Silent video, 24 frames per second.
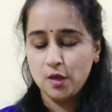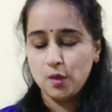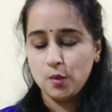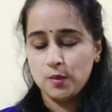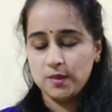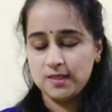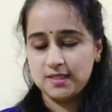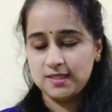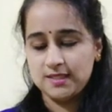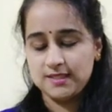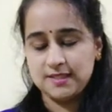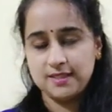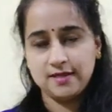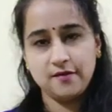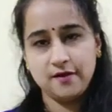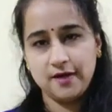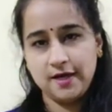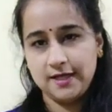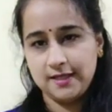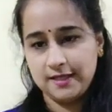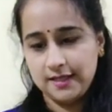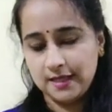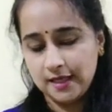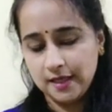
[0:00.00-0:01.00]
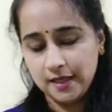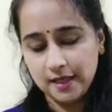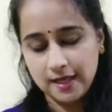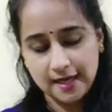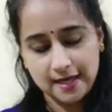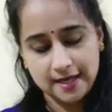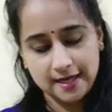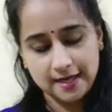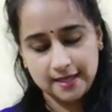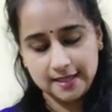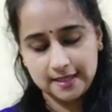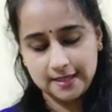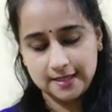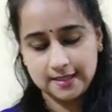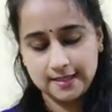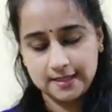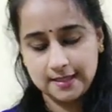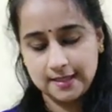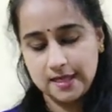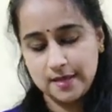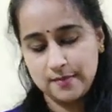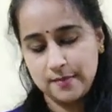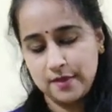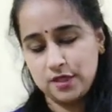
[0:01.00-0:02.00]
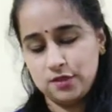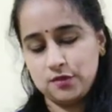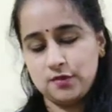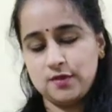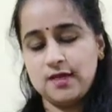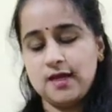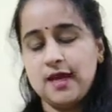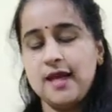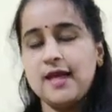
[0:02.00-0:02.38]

which is a great thing. And coming to the